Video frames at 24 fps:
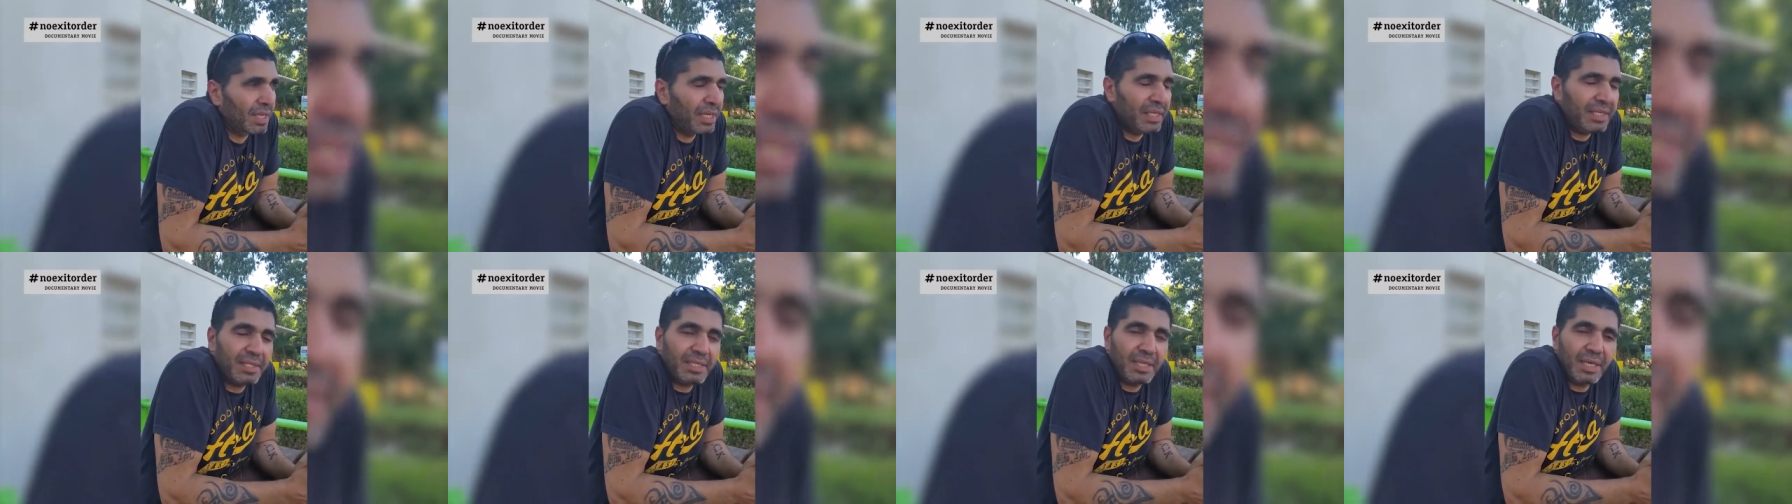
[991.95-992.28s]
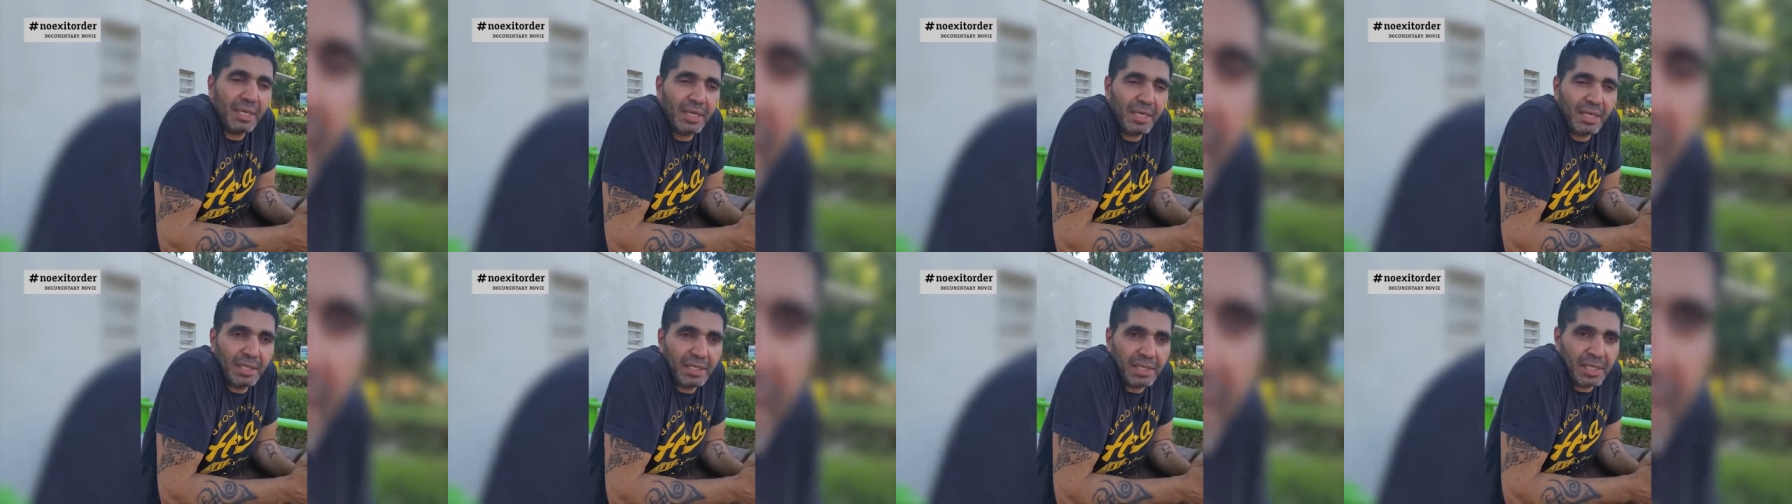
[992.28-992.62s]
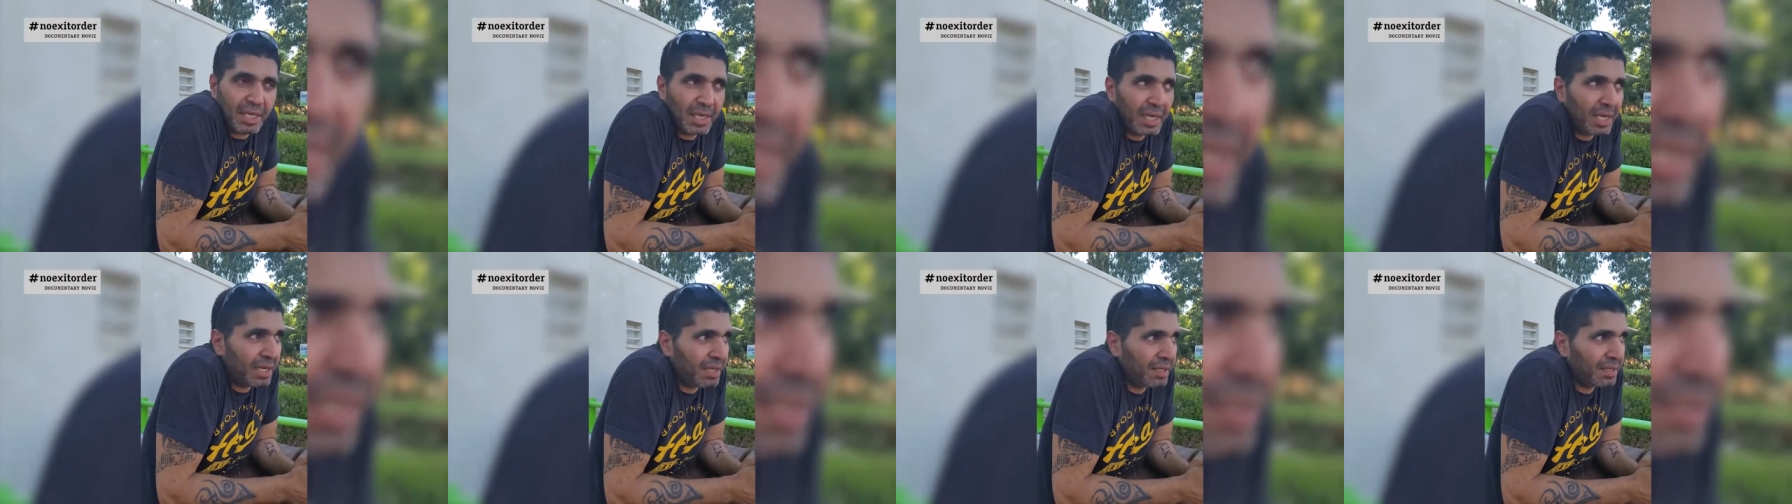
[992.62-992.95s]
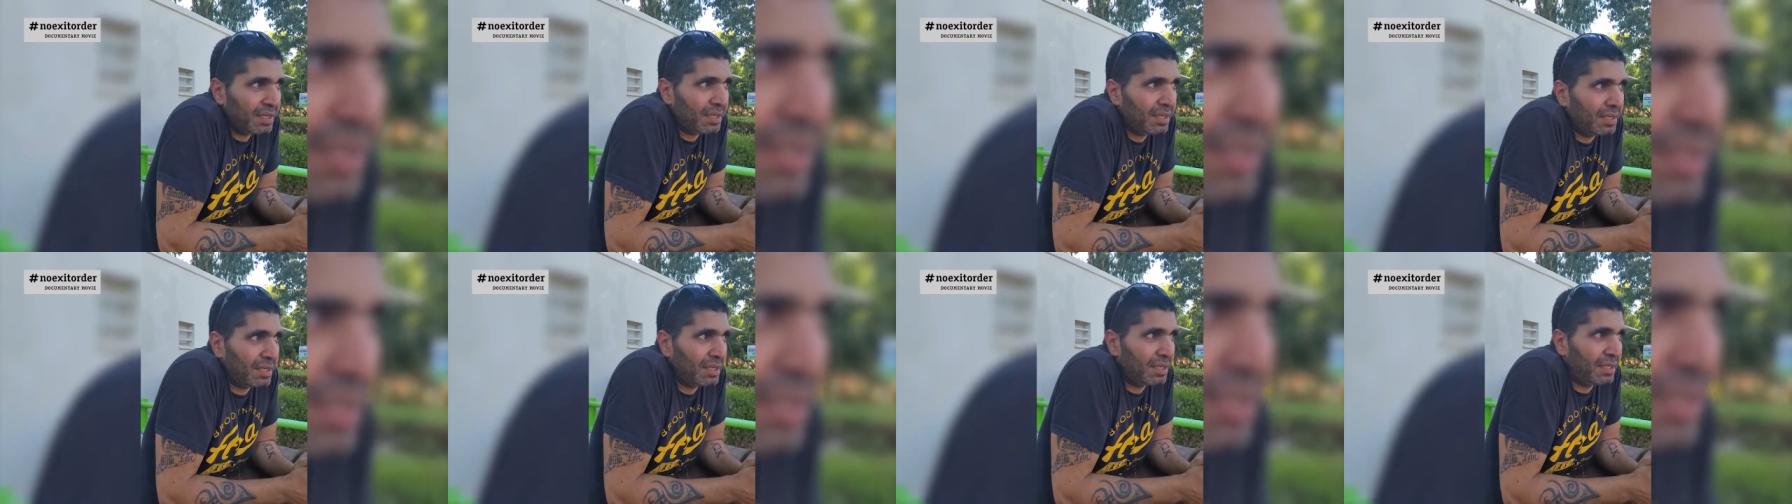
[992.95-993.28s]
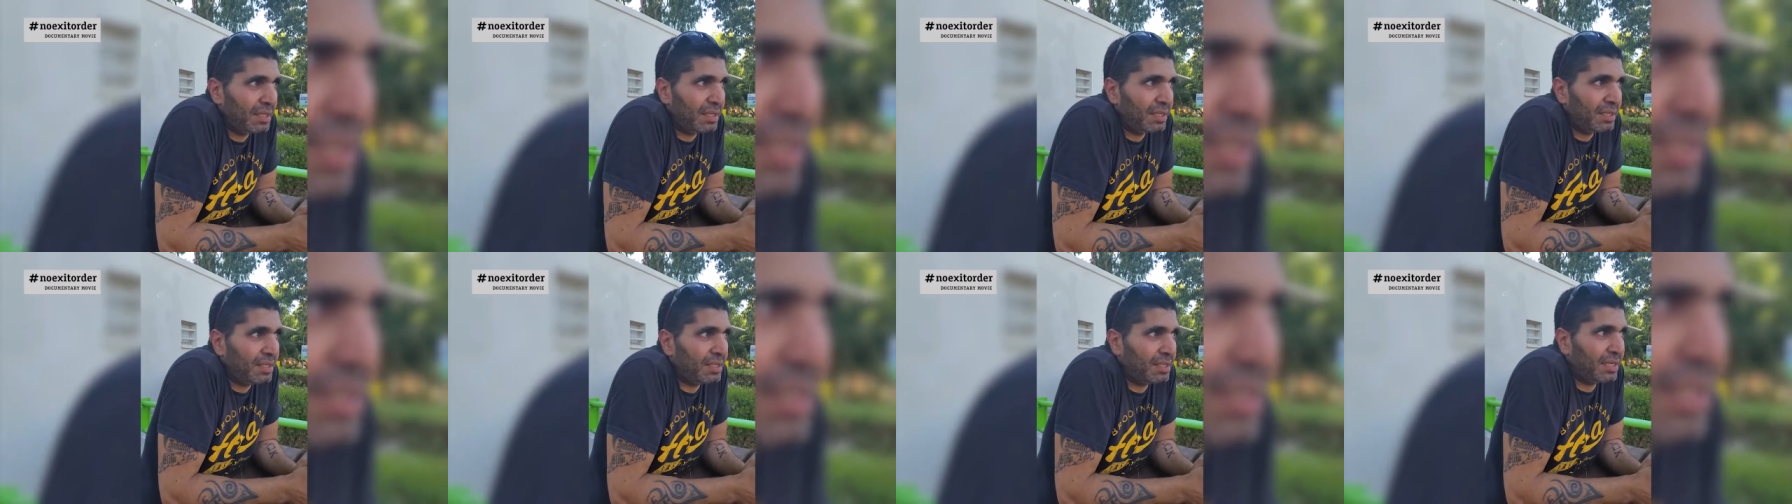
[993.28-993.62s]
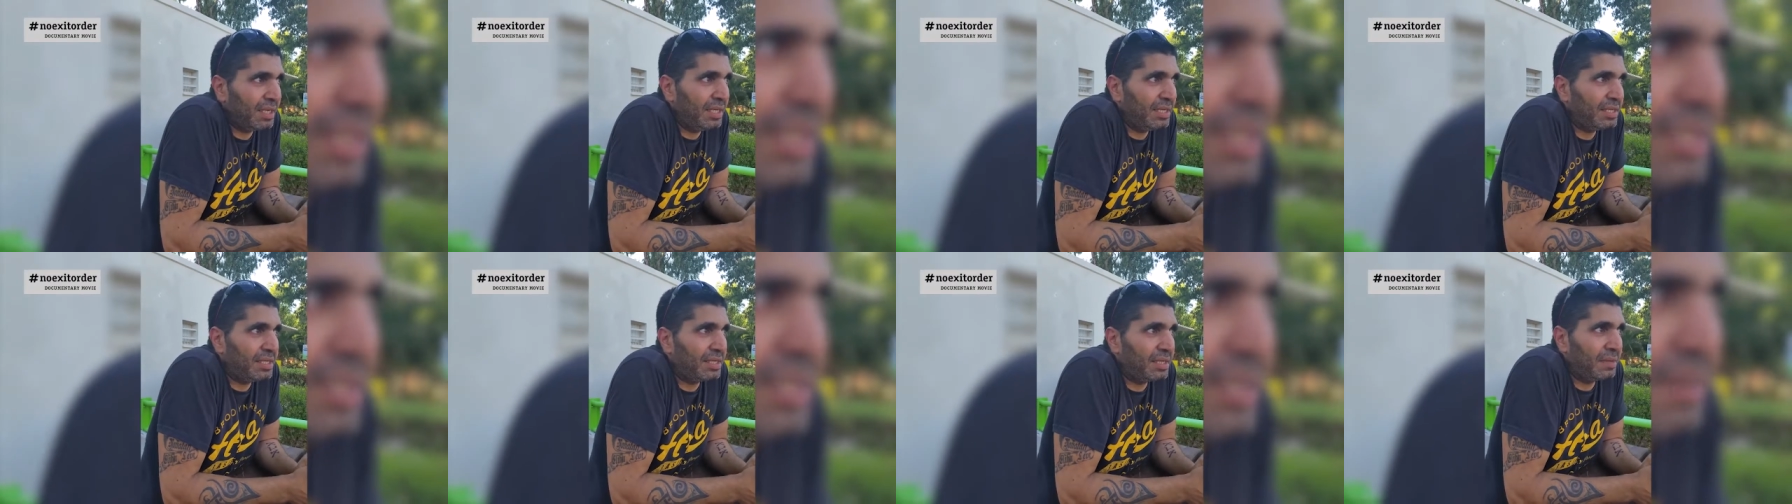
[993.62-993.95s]
You can't travel.
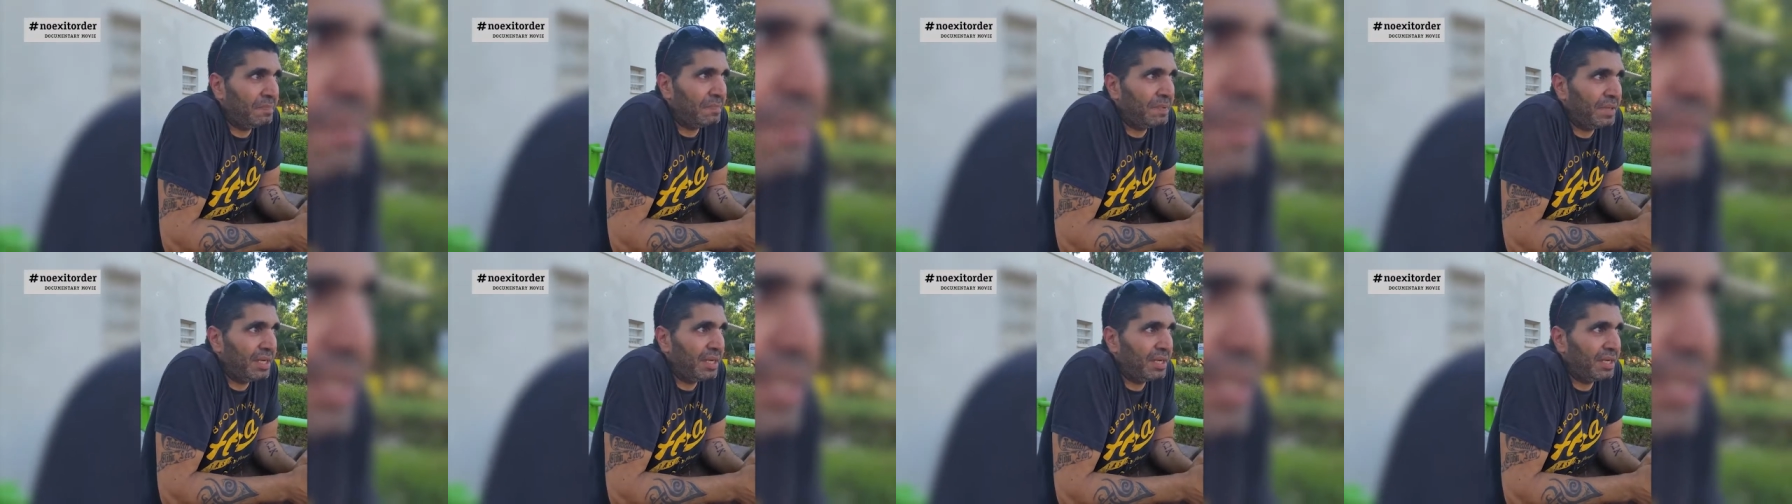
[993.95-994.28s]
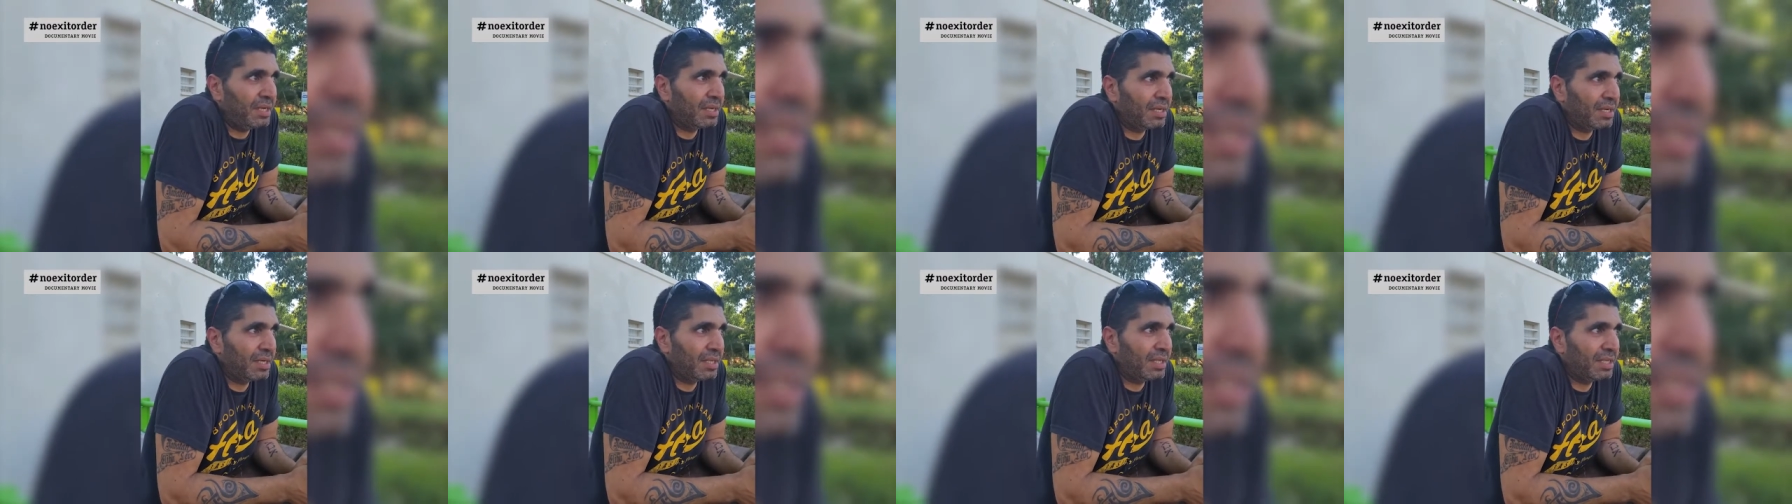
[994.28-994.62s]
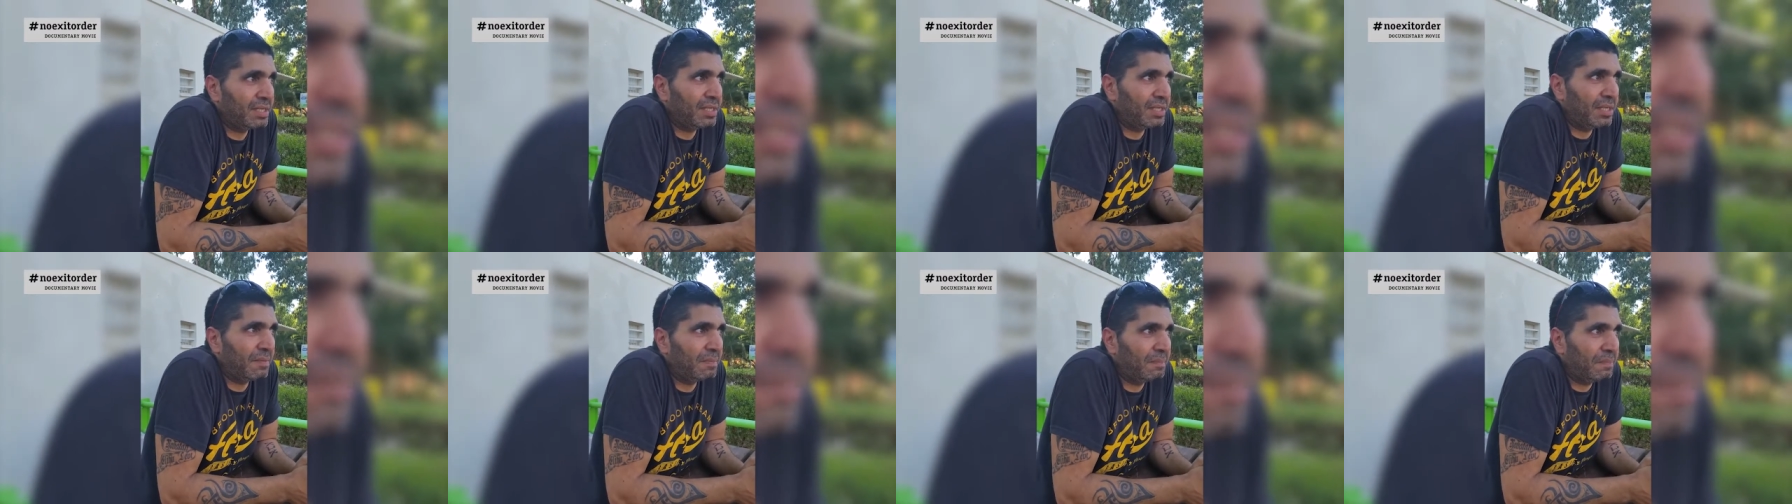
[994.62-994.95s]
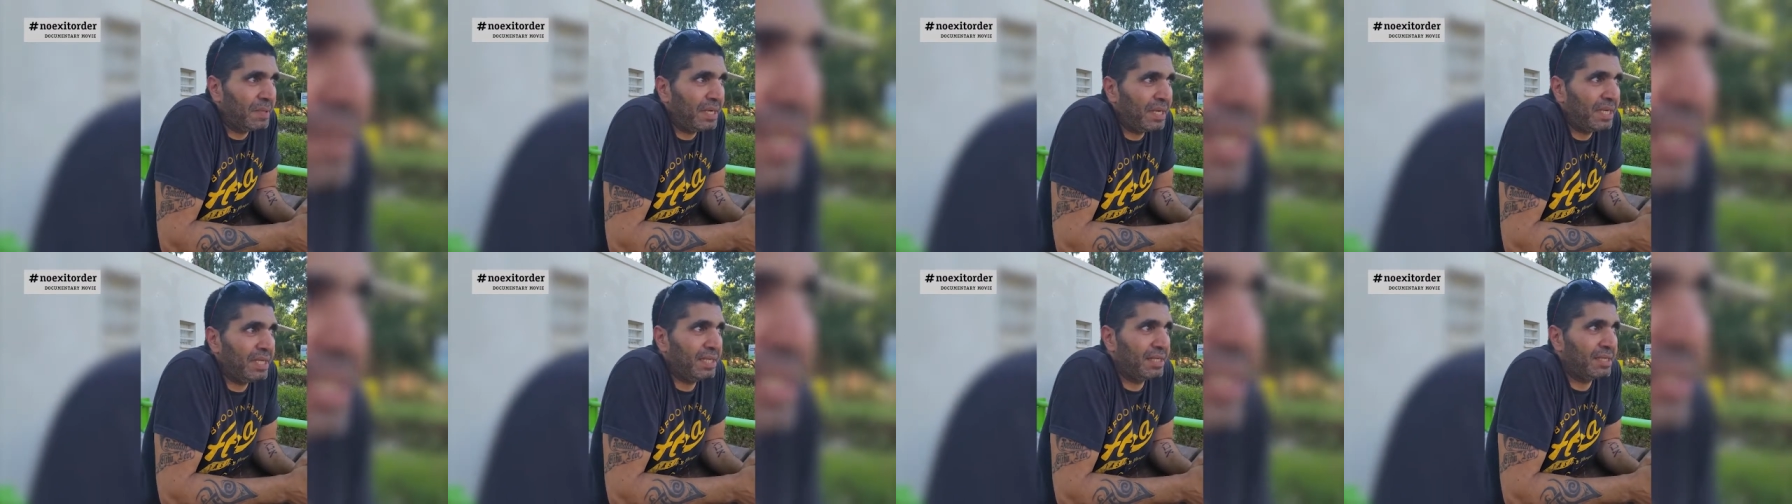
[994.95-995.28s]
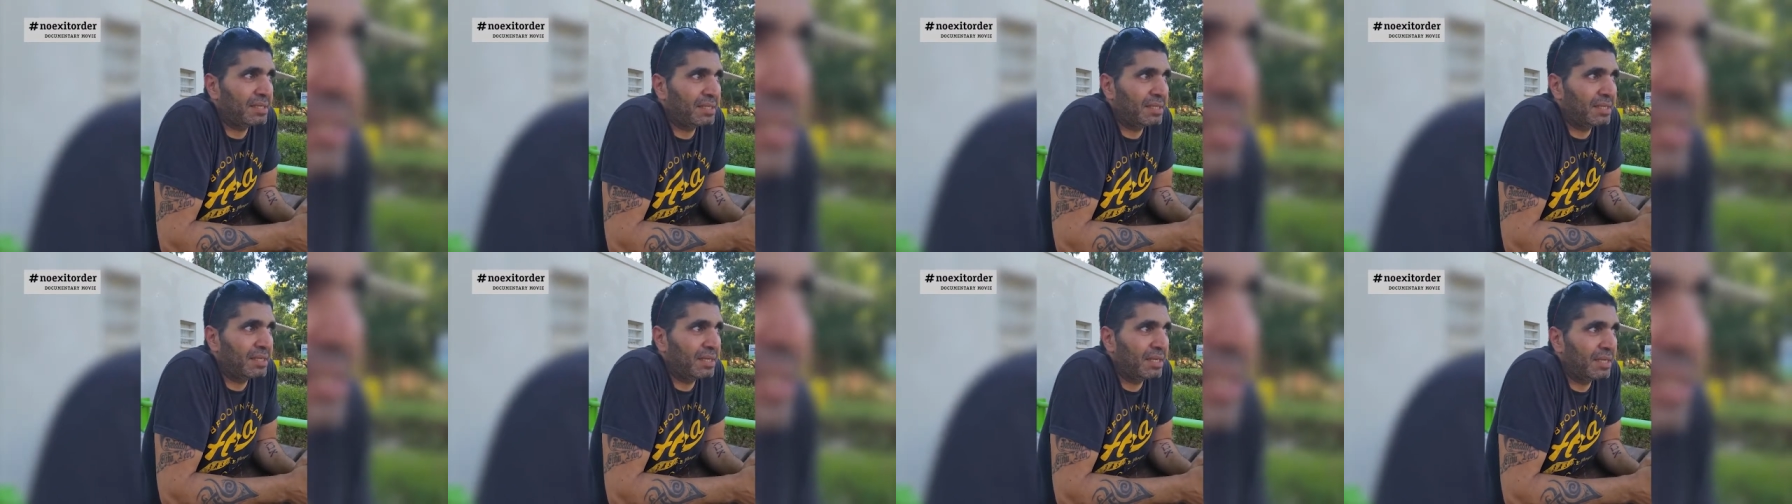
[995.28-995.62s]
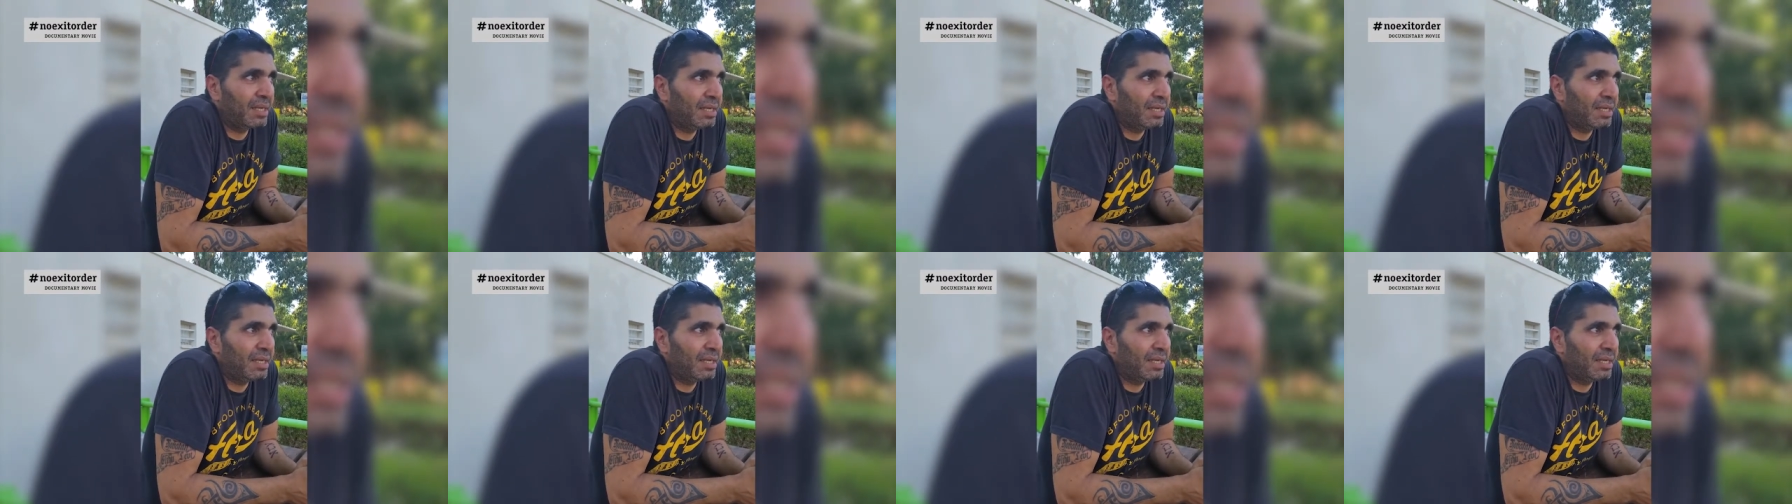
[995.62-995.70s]
It's the biggest